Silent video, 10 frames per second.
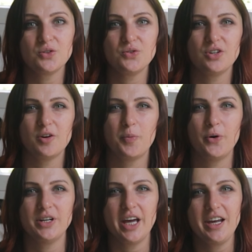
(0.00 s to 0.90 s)
to
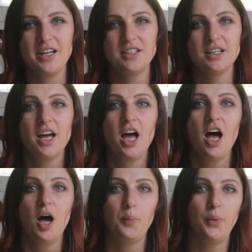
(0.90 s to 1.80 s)
0.8
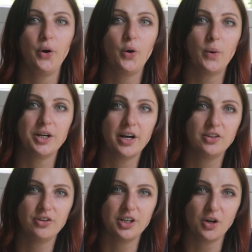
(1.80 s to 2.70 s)
per
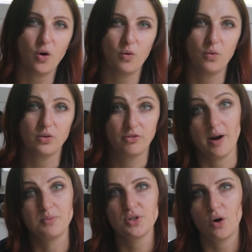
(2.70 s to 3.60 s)
100
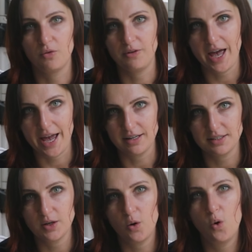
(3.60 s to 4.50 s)
grams of
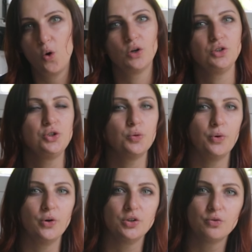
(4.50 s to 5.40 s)
eggs, or
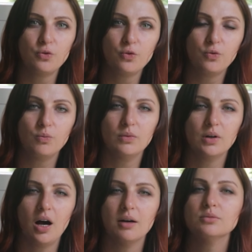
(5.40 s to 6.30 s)

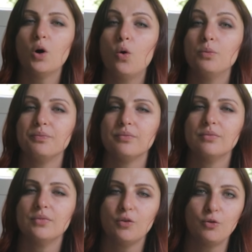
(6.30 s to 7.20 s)

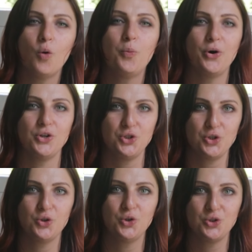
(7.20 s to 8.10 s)

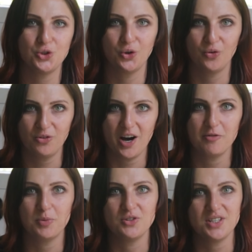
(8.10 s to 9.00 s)
4.2 to
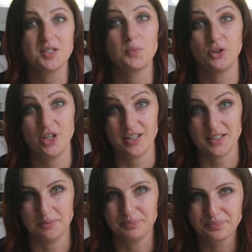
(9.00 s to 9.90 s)
5.6 per
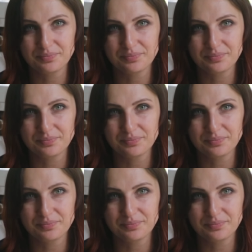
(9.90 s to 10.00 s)
dozen.